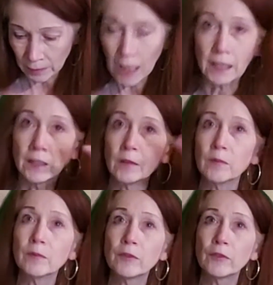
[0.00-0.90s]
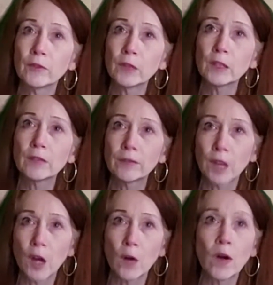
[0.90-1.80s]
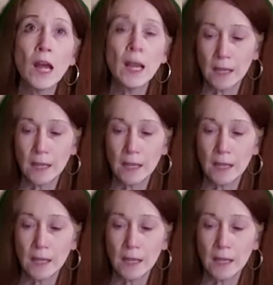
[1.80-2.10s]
letting them really flow.